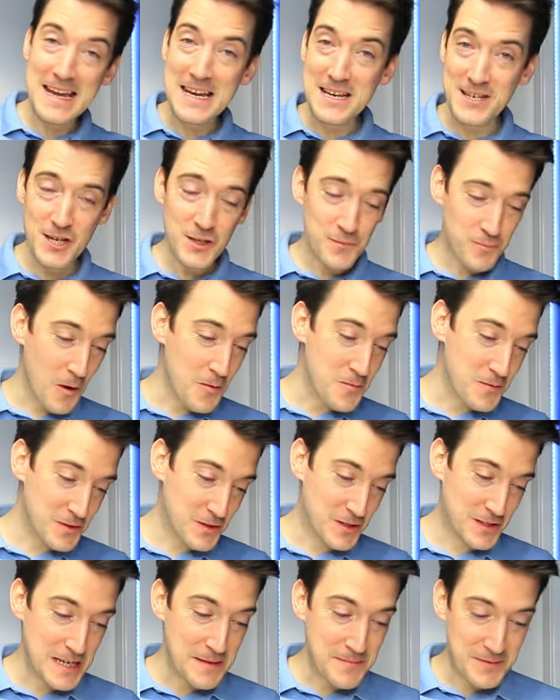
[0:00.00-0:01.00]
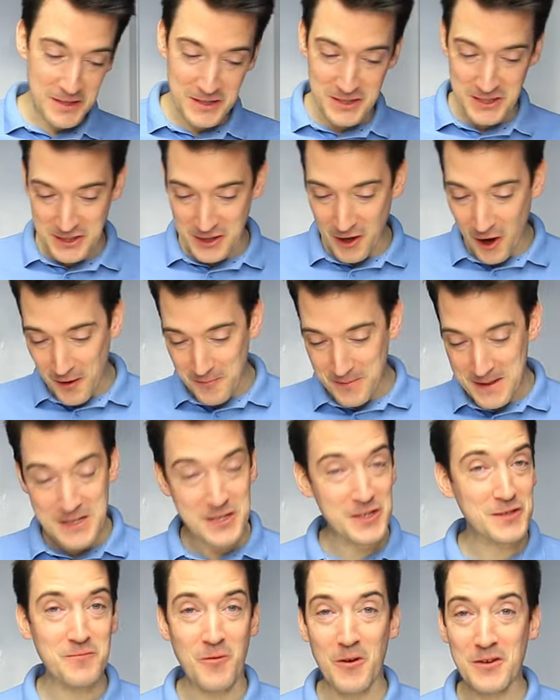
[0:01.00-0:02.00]
He just won't seem to stop. He
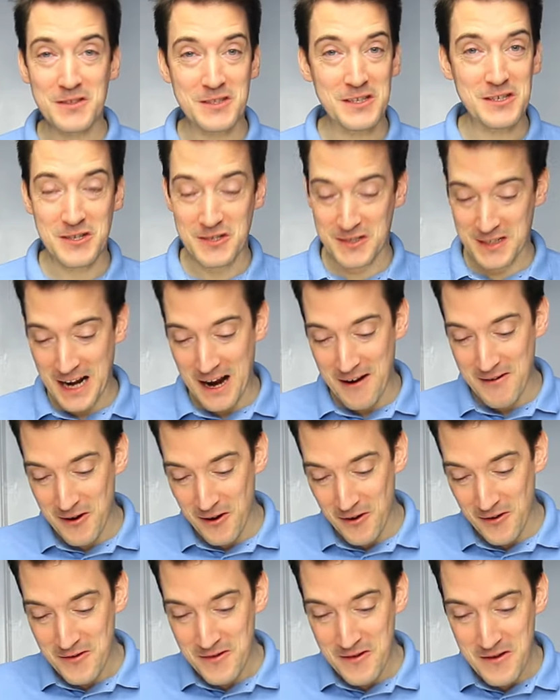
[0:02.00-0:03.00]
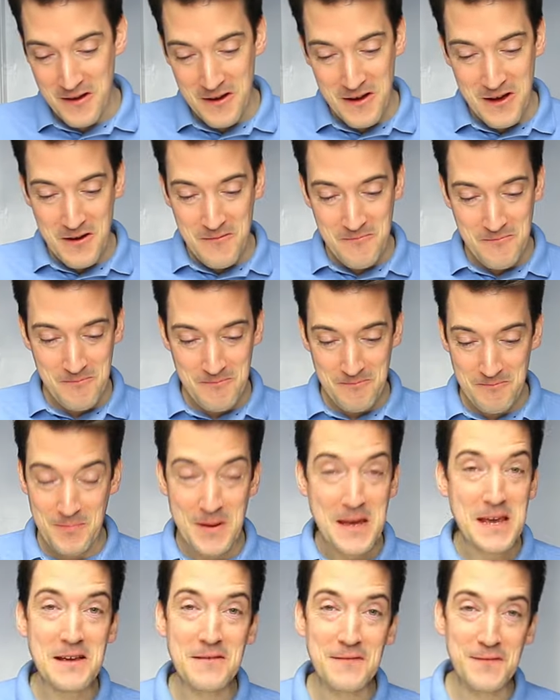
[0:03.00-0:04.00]
just wants to just carry on
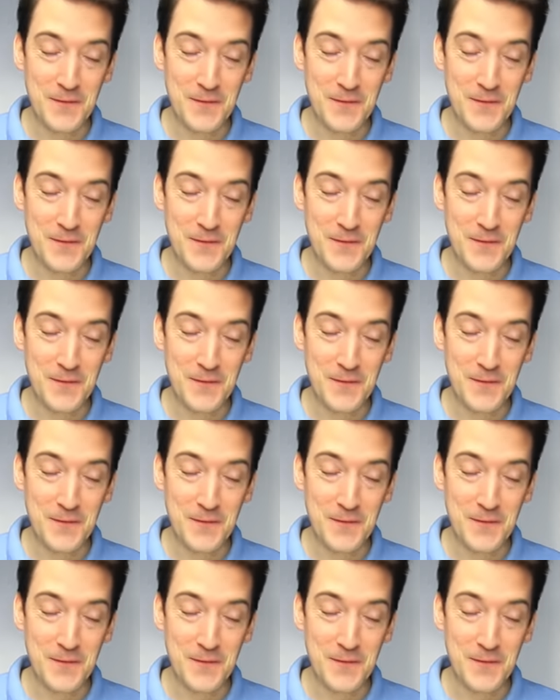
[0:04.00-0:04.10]
being